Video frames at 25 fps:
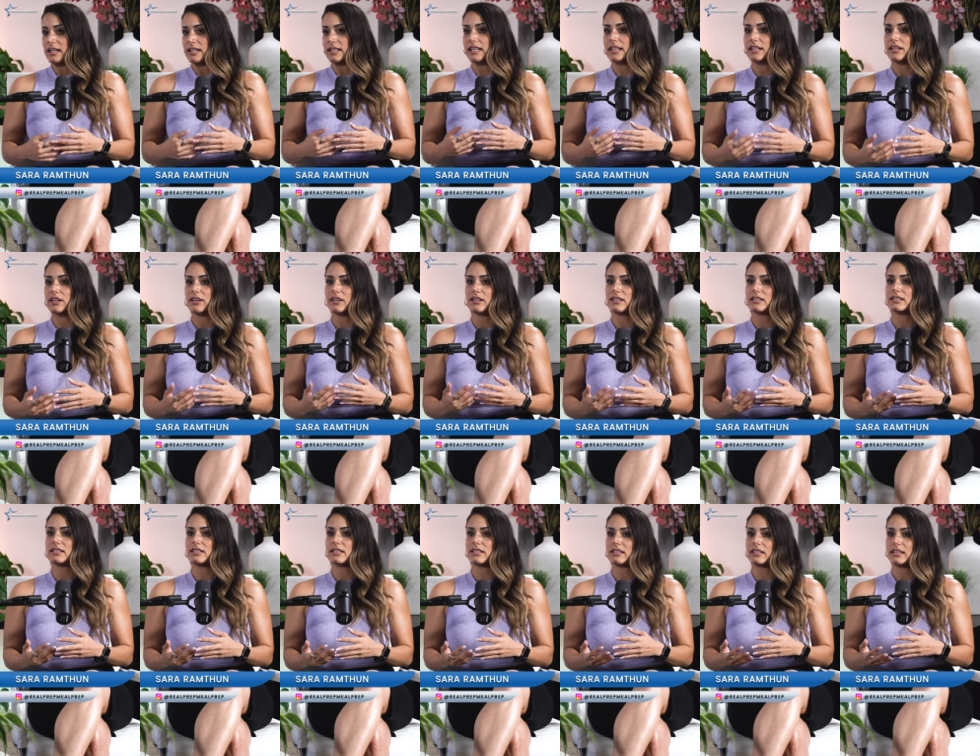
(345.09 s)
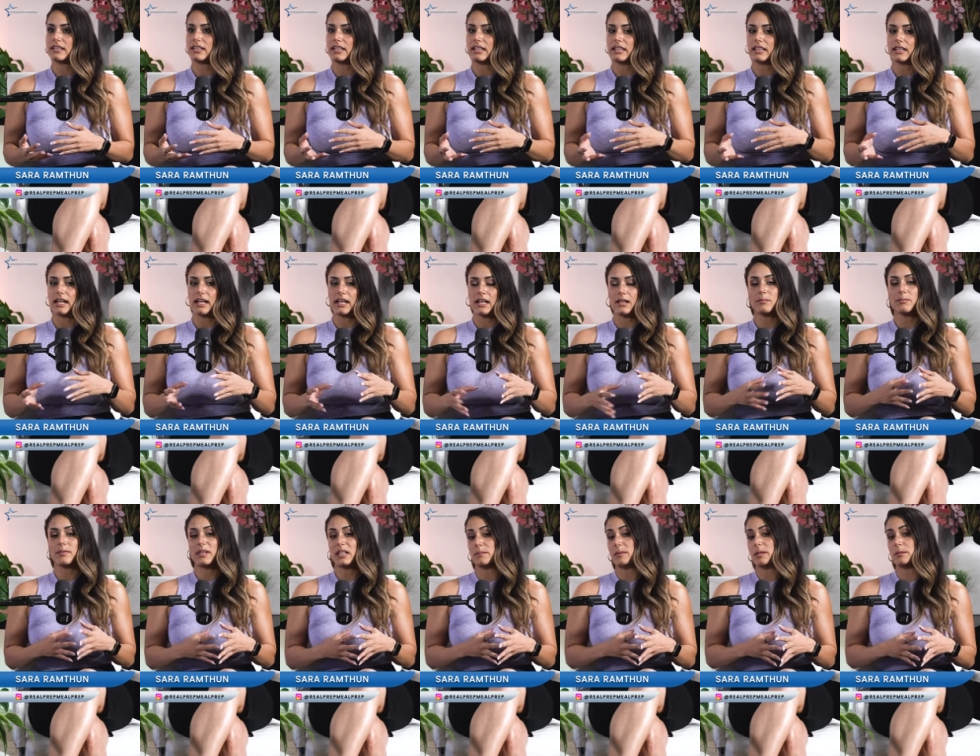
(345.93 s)
They constantly I
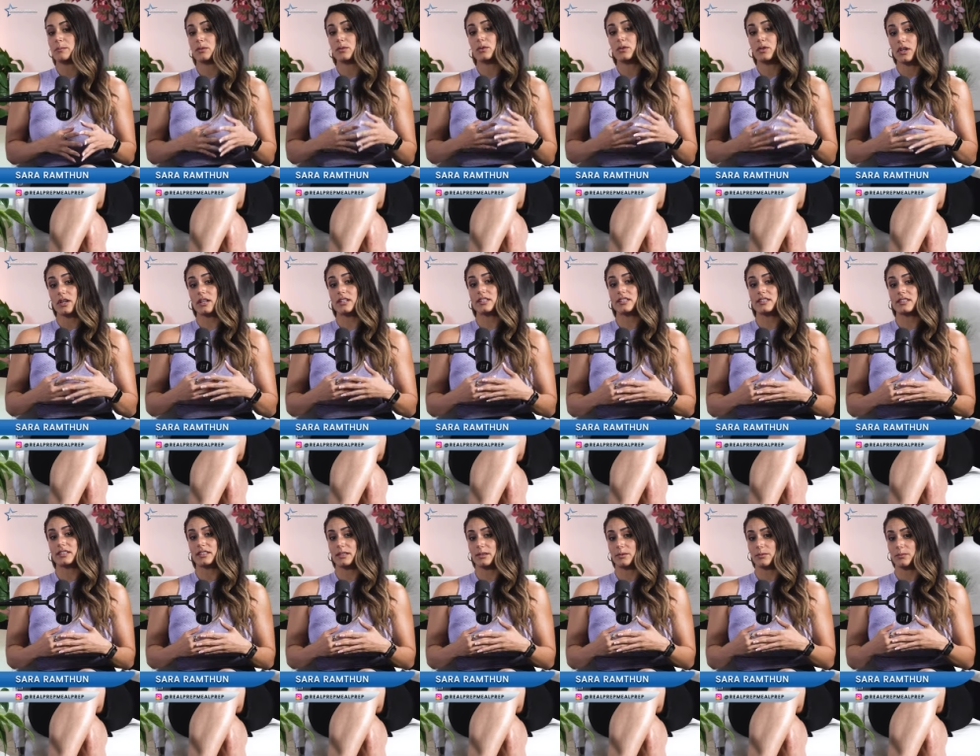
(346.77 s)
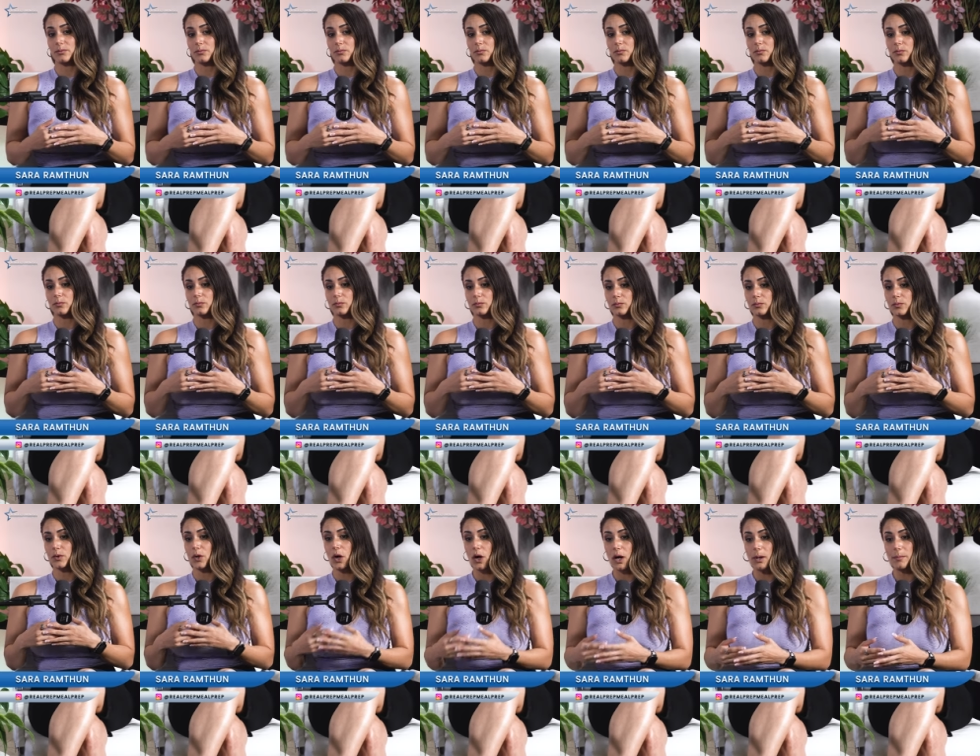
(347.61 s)
have many people who constantly
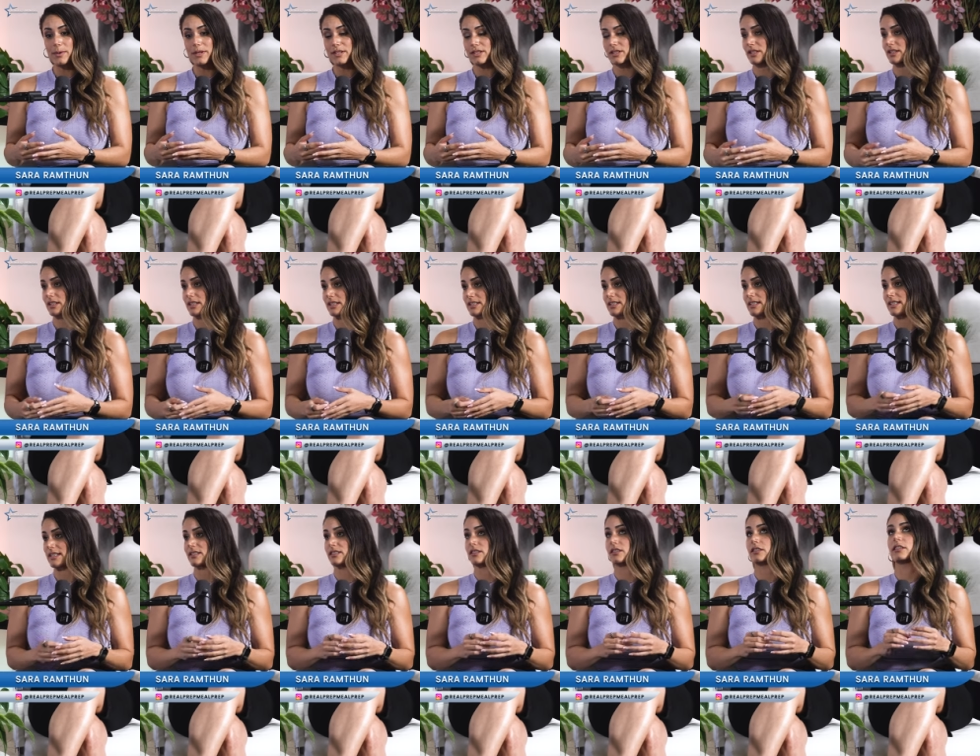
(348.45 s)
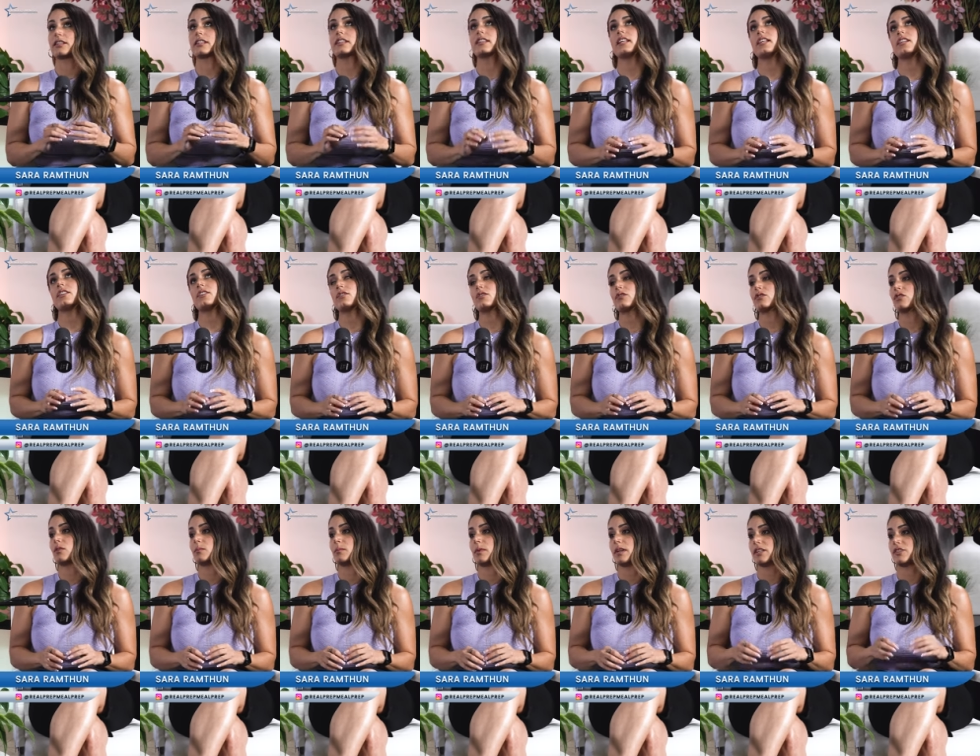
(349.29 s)
comment on these things and they're like, thank you
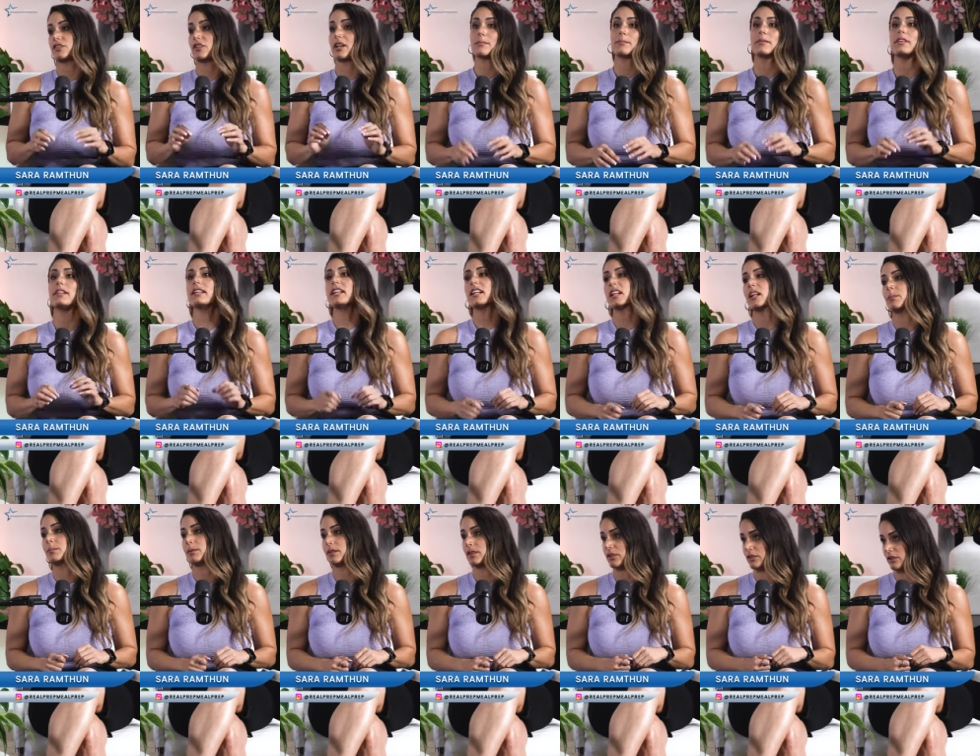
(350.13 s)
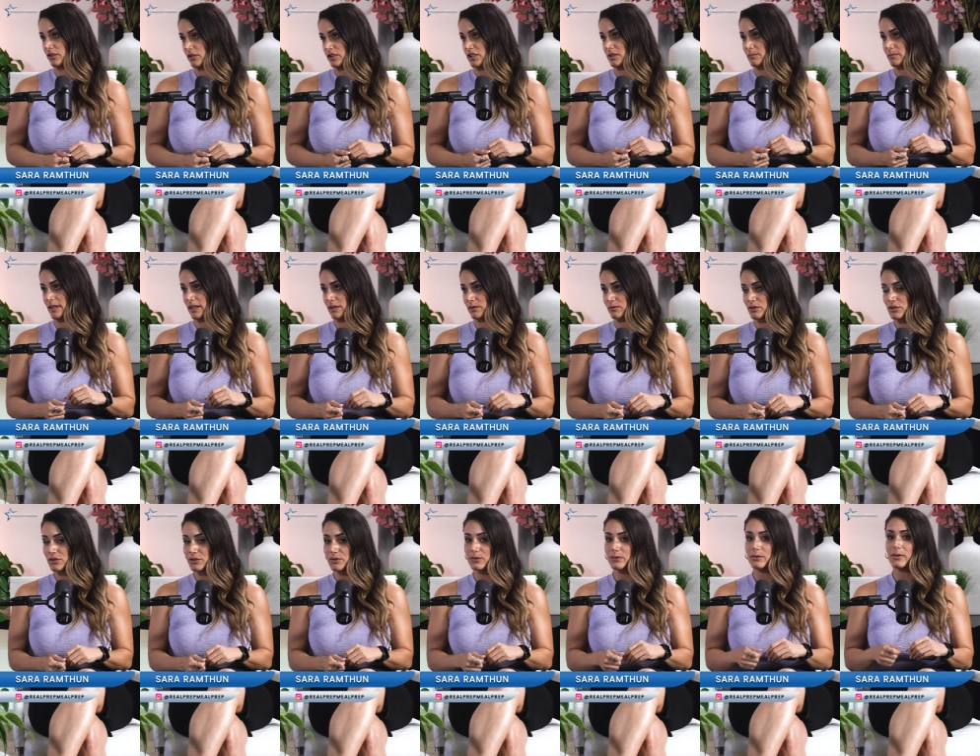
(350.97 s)
so much. I'm going to get up and go to the gym now
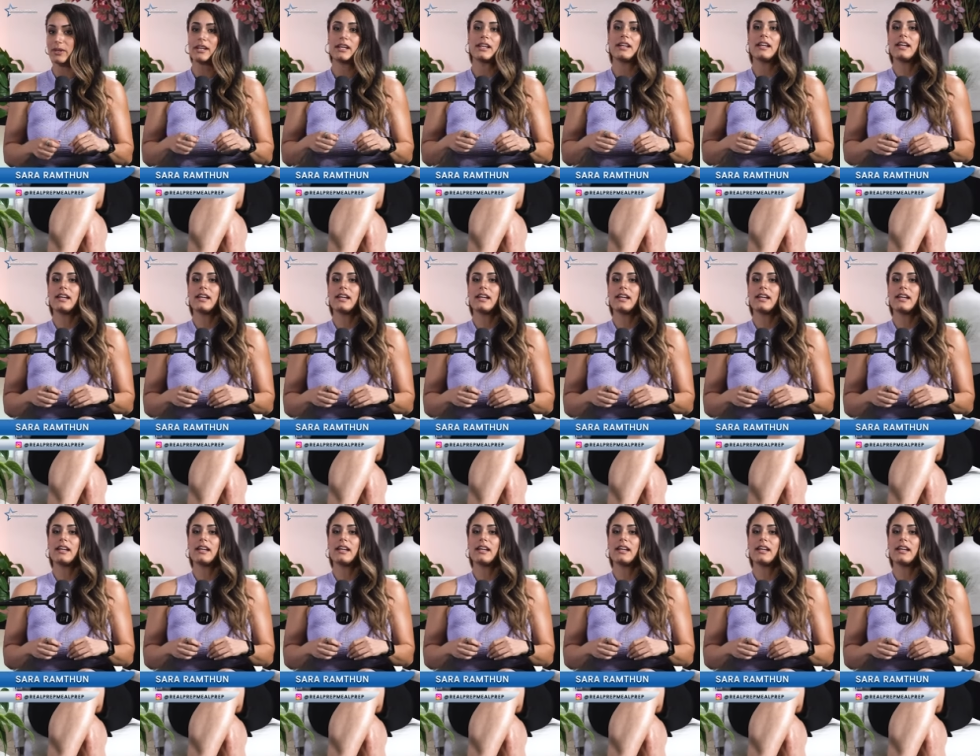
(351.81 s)
too.